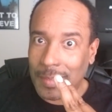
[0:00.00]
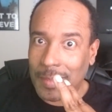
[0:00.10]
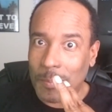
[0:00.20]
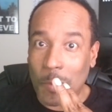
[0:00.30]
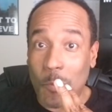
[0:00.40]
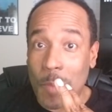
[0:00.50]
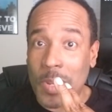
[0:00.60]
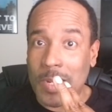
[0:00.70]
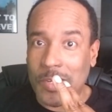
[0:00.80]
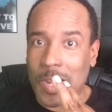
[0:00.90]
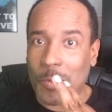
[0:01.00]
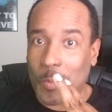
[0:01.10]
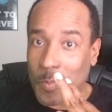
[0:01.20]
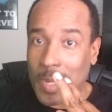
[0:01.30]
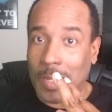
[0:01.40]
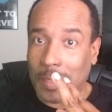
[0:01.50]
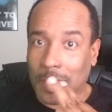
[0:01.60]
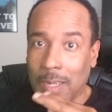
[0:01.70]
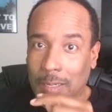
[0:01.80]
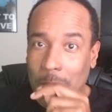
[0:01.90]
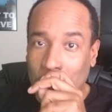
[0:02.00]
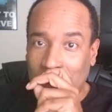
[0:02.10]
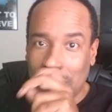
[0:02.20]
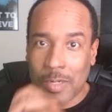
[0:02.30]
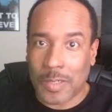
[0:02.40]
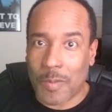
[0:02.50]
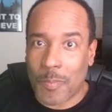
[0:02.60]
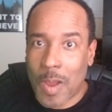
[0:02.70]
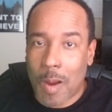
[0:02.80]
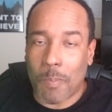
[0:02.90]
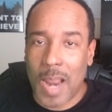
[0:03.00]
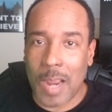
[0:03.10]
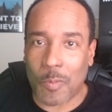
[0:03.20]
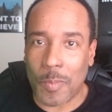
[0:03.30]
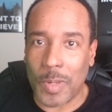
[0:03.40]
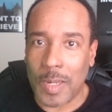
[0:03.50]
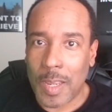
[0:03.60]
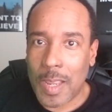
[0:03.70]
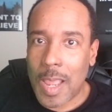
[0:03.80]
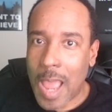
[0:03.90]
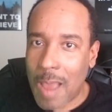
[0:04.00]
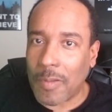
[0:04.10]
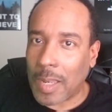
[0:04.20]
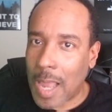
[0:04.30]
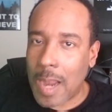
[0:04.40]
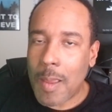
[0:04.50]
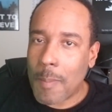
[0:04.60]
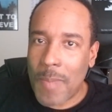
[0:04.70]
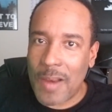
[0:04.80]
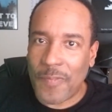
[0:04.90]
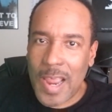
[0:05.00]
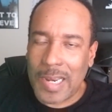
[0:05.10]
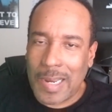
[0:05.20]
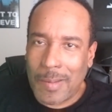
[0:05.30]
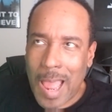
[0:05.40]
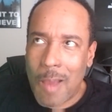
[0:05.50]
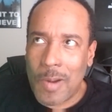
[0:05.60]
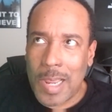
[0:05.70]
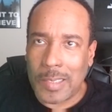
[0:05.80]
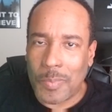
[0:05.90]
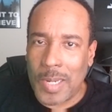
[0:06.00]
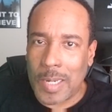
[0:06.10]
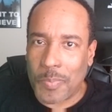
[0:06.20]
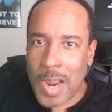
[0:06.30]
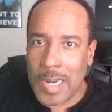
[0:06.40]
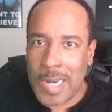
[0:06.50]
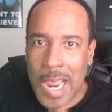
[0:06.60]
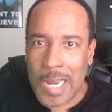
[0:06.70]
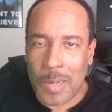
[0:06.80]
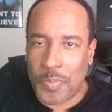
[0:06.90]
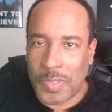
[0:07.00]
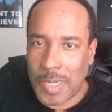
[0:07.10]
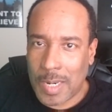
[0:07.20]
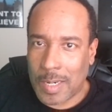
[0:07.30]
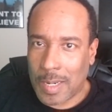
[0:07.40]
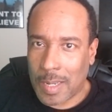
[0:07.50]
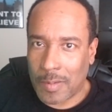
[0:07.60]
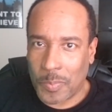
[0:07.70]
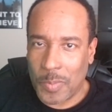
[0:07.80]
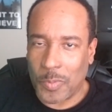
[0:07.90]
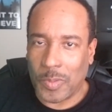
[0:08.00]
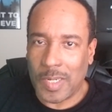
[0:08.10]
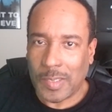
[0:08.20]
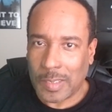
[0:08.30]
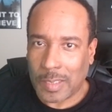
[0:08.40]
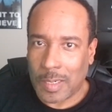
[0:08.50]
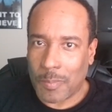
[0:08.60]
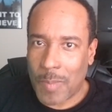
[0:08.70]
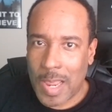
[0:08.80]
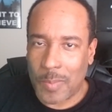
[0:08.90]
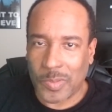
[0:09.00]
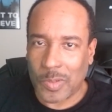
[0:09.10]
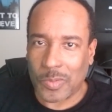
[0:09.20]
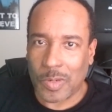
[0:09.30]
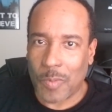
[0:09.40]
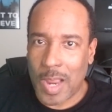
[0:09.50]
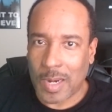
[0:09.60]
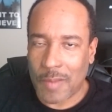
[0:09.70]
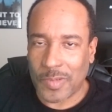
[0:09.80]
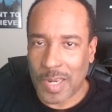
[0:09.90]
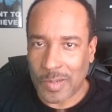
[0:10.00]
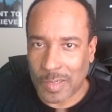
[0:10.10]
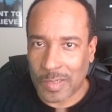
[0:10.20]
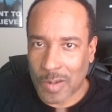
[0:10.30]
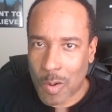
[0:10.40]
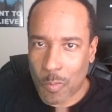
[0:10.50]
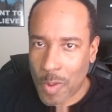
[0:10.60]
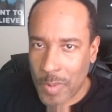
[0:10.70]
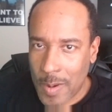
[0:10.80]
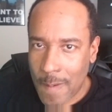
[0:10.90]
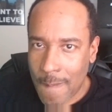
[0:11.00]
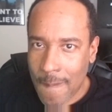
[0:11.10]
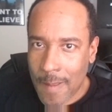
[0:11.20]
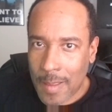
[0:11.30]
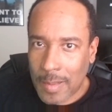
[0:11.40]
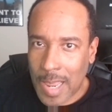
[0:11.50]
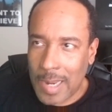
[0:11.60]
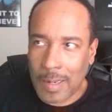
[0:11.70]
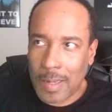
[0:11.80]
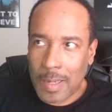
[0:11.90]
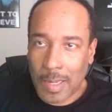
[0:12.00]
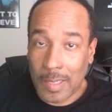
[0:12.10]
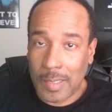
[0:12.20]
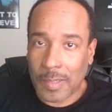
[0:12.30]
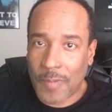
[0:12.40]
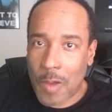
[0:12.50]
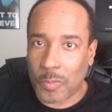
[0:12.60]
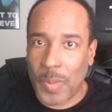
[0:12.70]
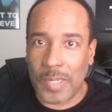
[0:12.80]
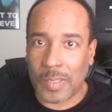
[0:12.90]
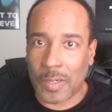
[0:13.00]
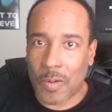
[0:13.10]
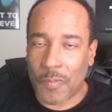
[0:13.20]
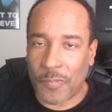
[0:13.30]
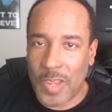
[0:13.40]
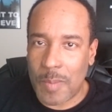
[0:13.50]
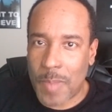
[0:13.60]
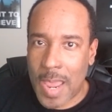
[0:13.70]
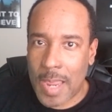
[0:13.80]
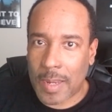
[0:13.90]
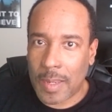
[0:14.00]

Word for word: but women in general, but a, good percentage of them are black women. I have a lot. matter of fact, I would estimate that probably 90% of the people who listen to the, my episodes of The Erotic Conversationalist are women. Like, at least if I was basing it on feedback,